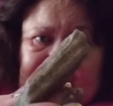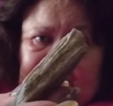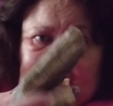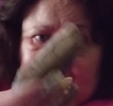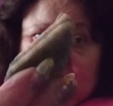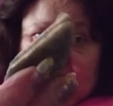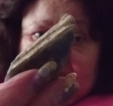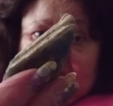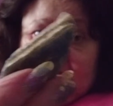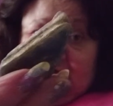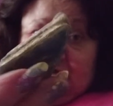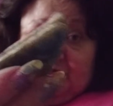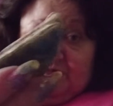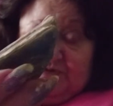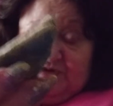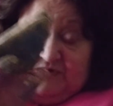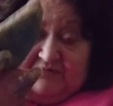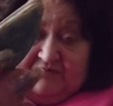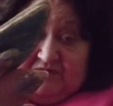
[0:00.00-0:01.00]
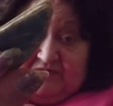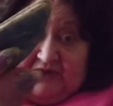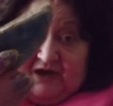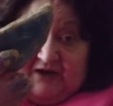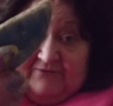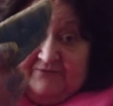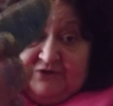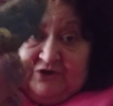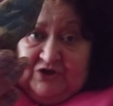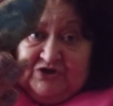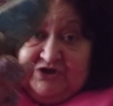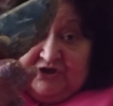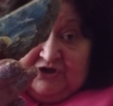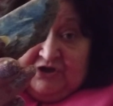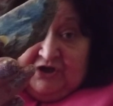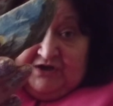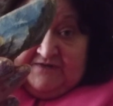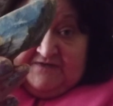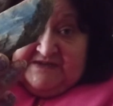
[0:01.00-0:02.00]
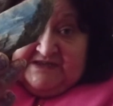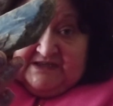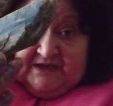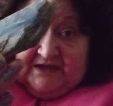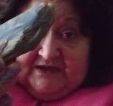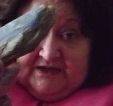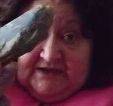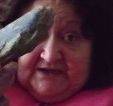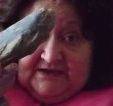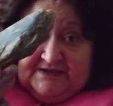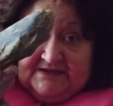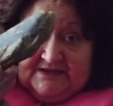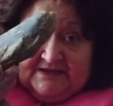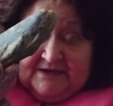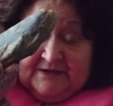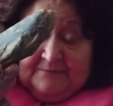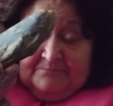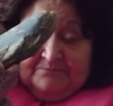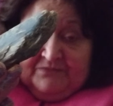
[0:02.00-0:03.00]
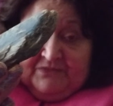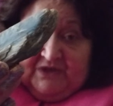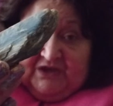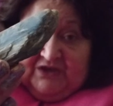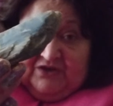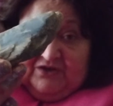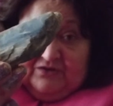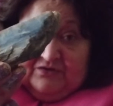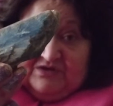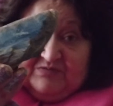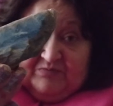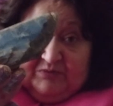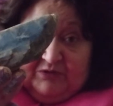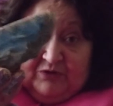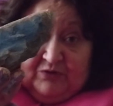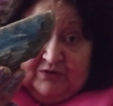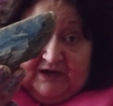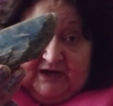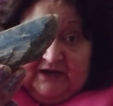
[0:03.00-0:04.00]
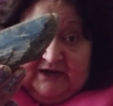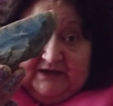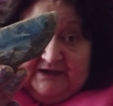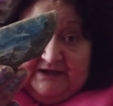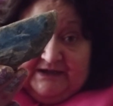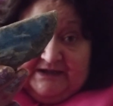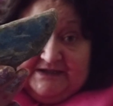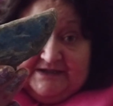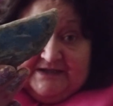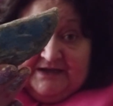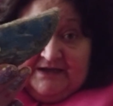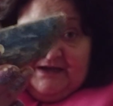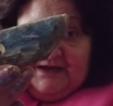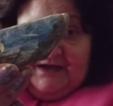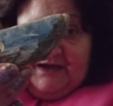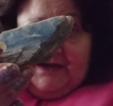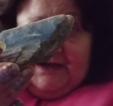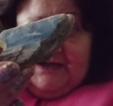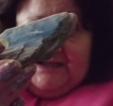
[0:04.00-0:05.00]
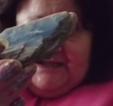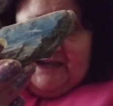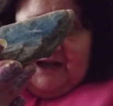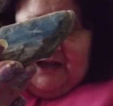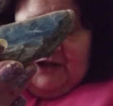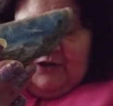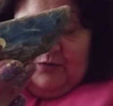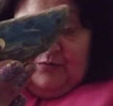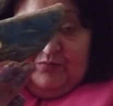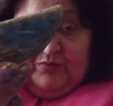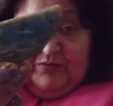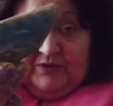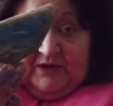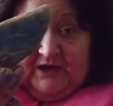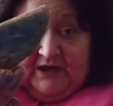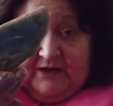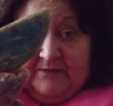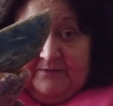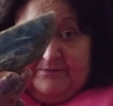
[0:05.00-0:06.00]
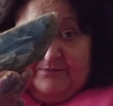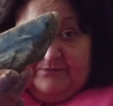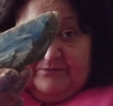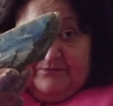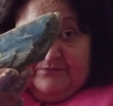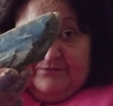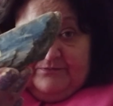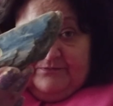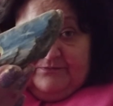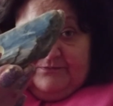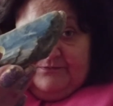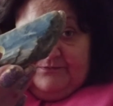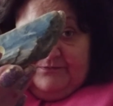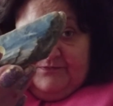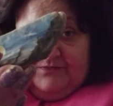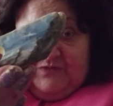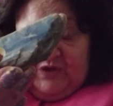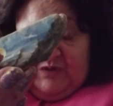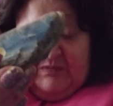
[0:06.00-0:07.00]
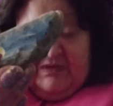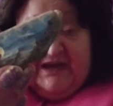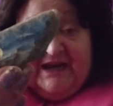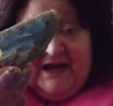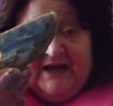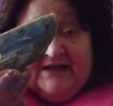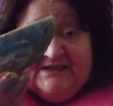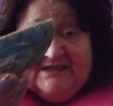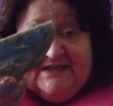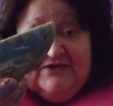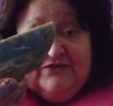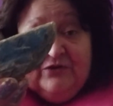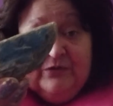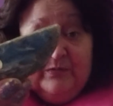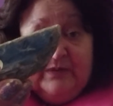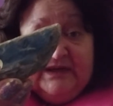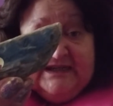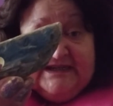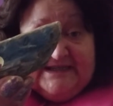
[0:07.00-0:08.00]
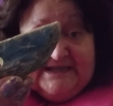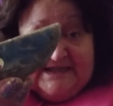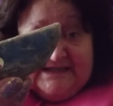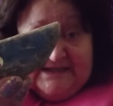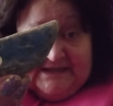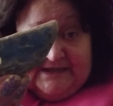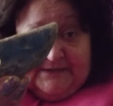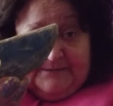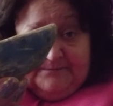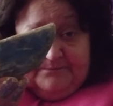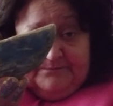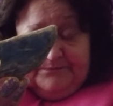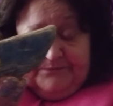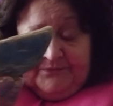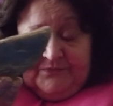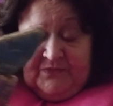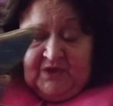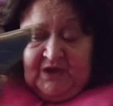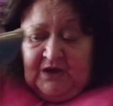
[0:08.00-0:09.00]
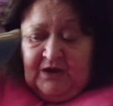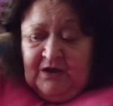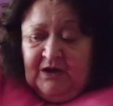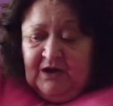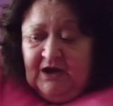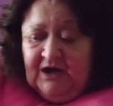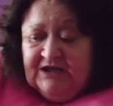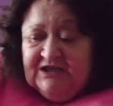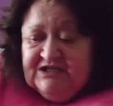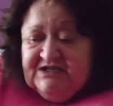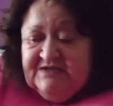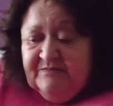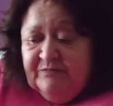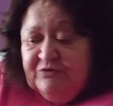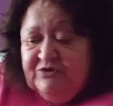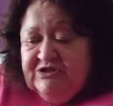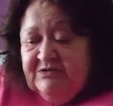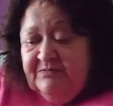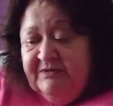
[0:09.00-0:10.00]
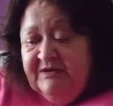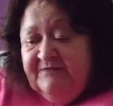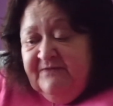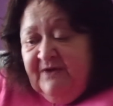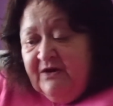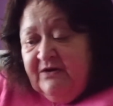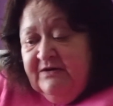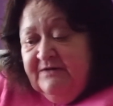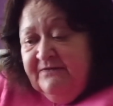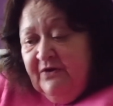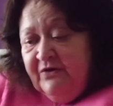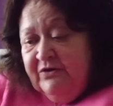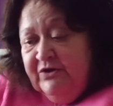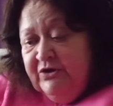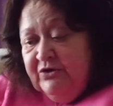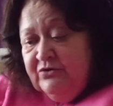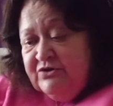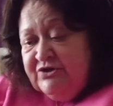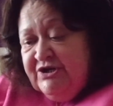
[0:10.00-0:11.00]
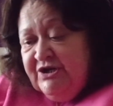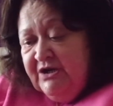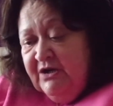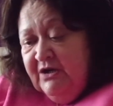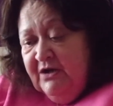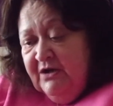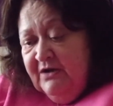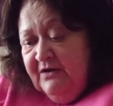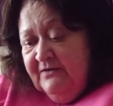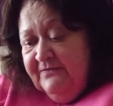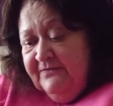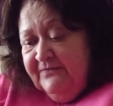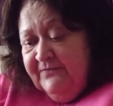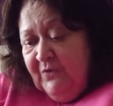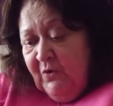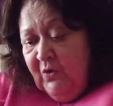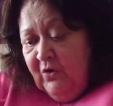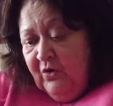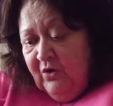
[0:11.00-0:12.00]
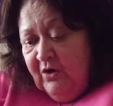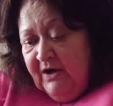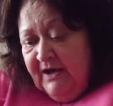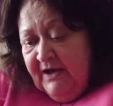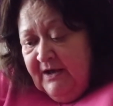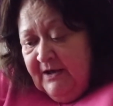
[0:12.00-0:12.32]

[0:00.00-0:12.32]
It's supposed to be, I've heard a lot of psychics use blue kyanite to help them enhance their abilities. And they're supposed to be very, very good for